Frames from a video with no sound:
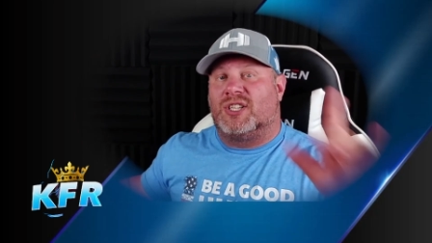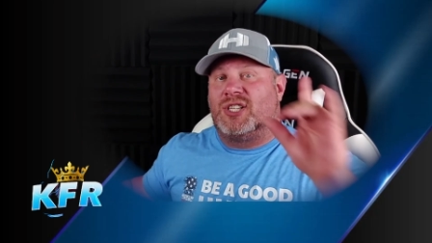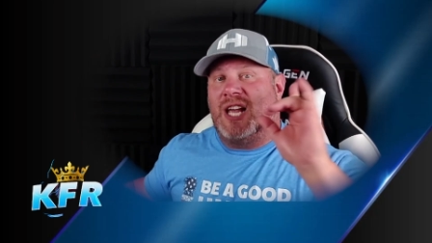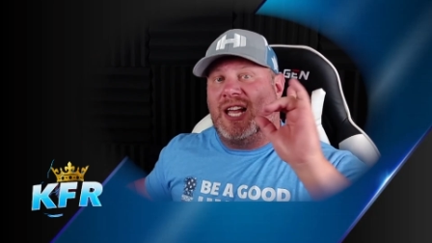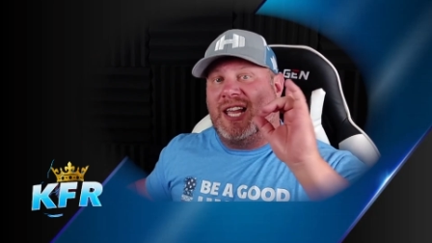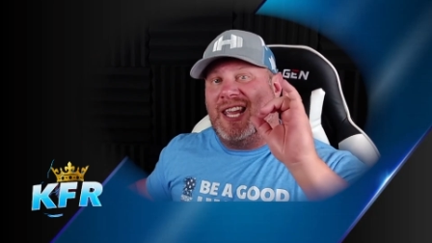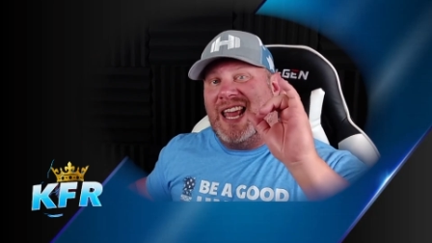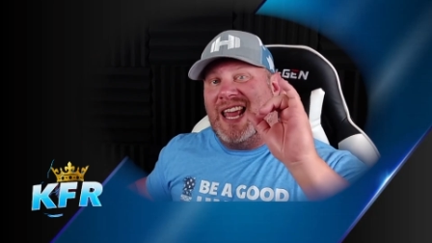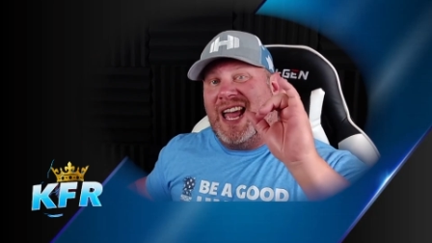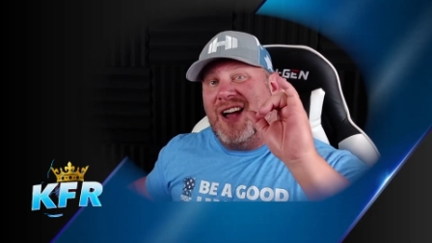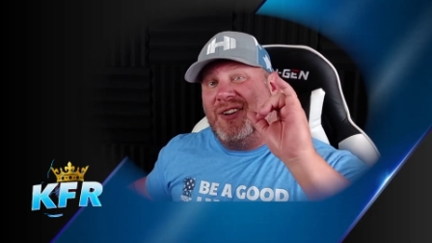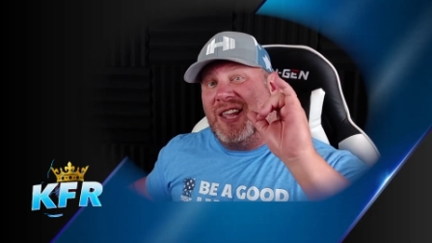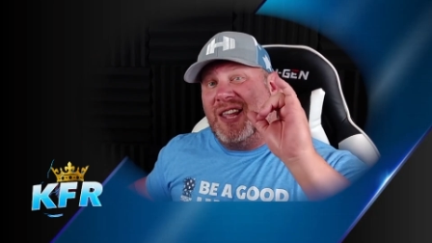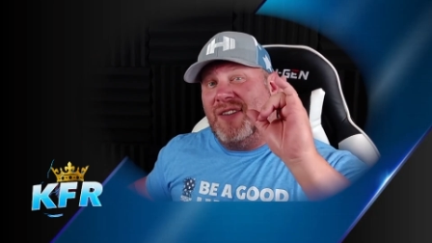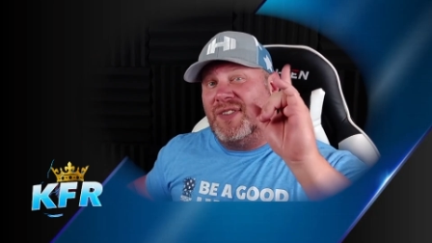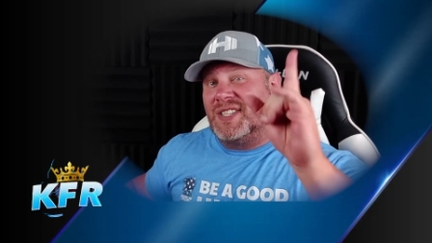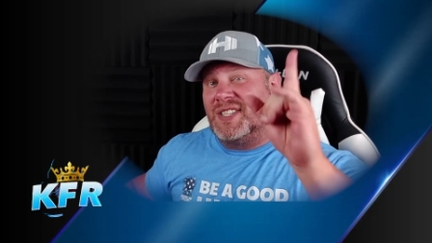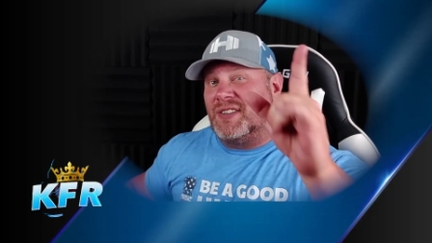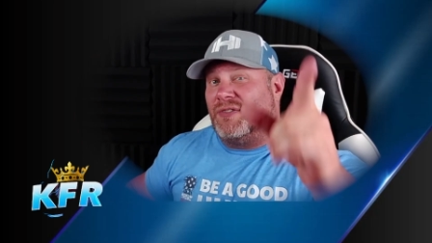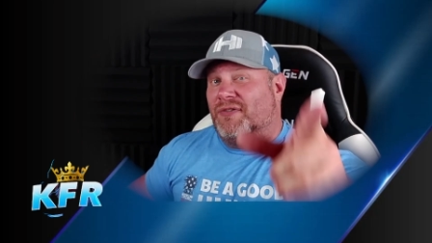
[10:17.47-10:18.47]
Check it out.
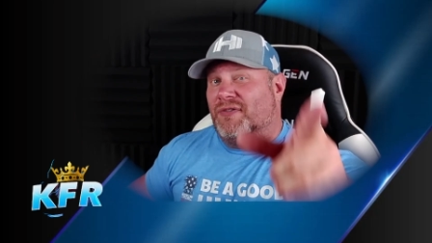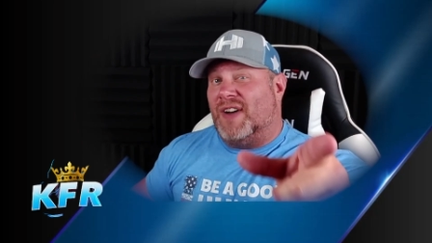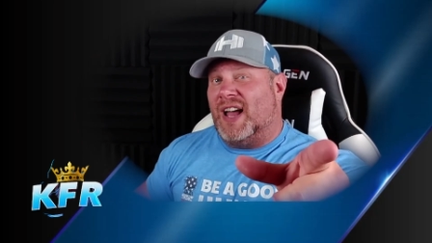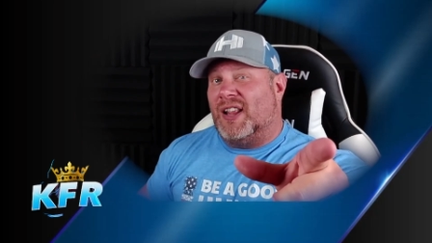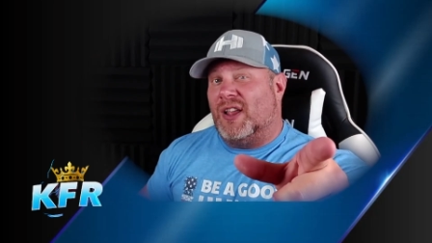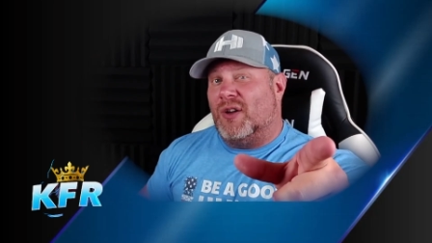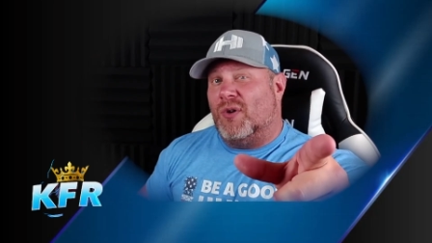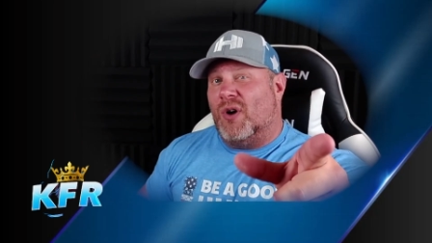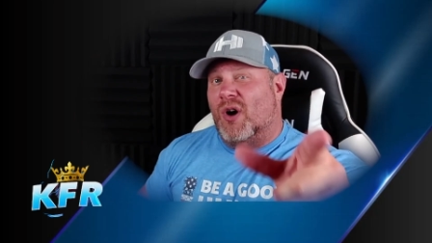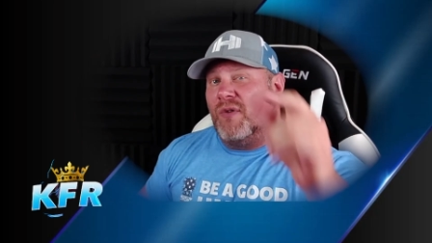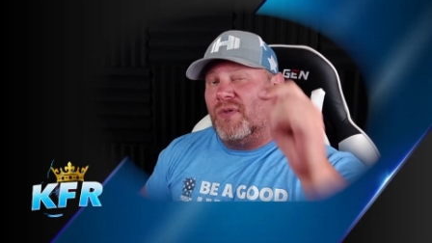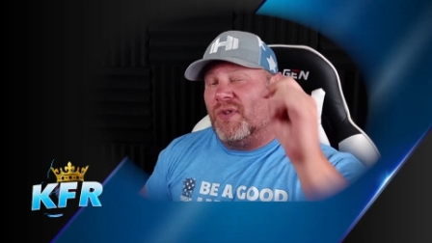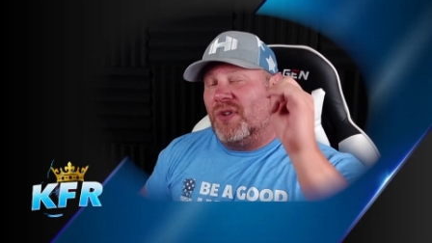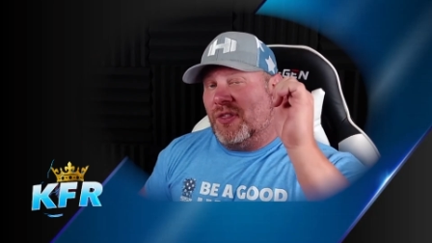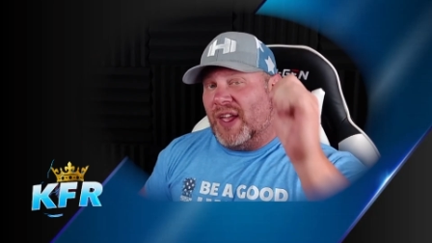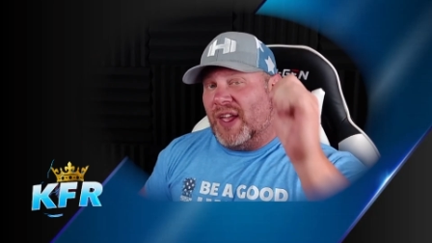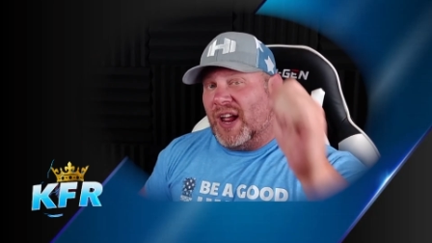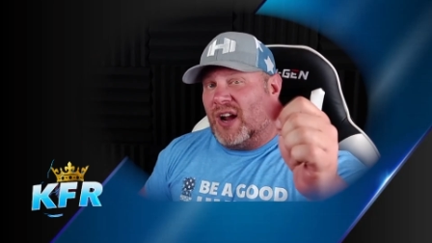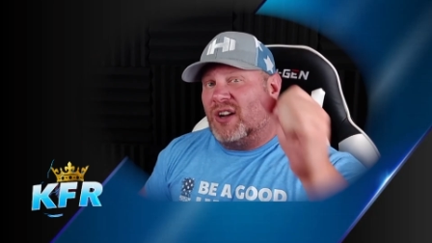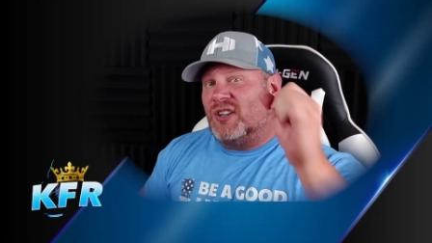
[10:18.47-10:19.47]
Give us a follow
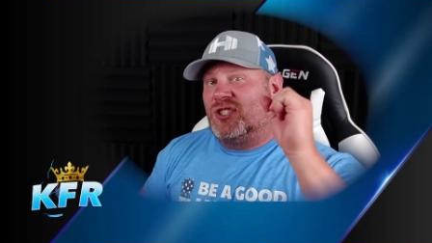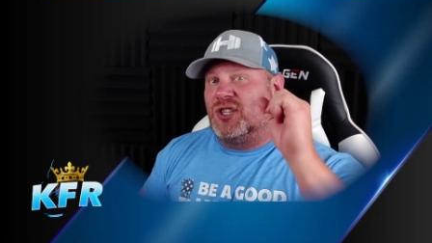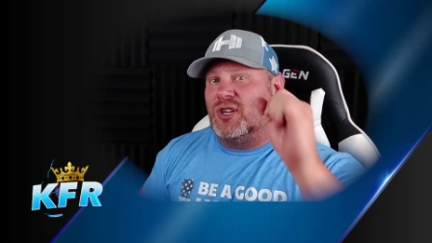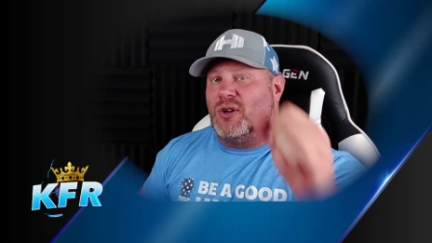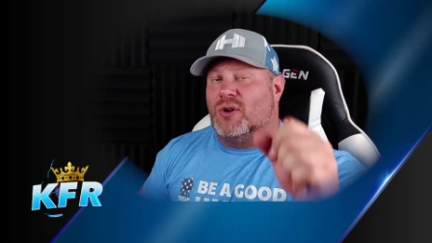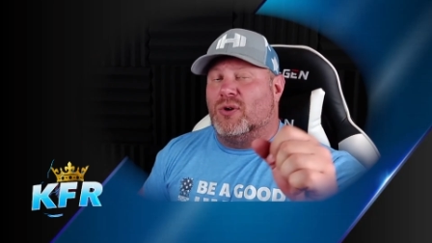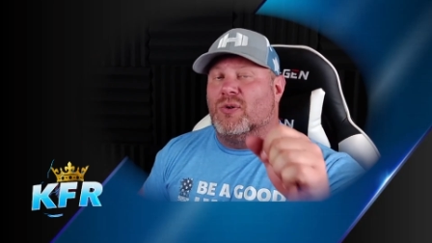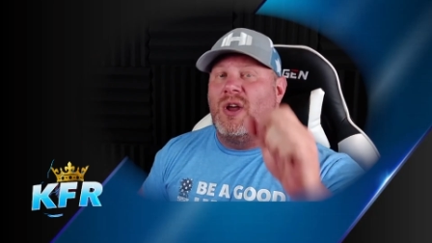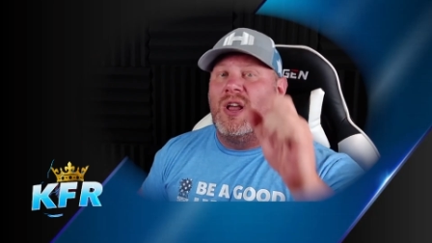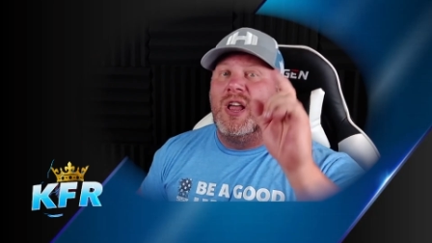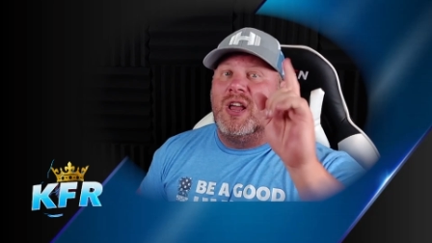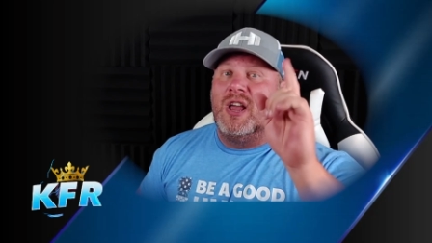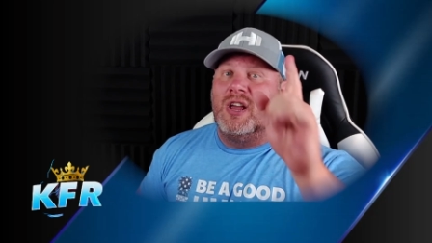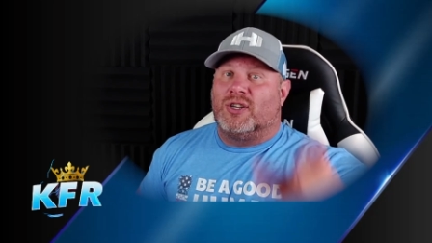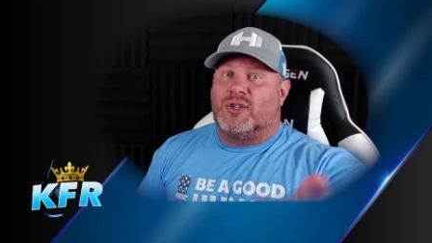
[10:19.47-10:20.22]
over there too.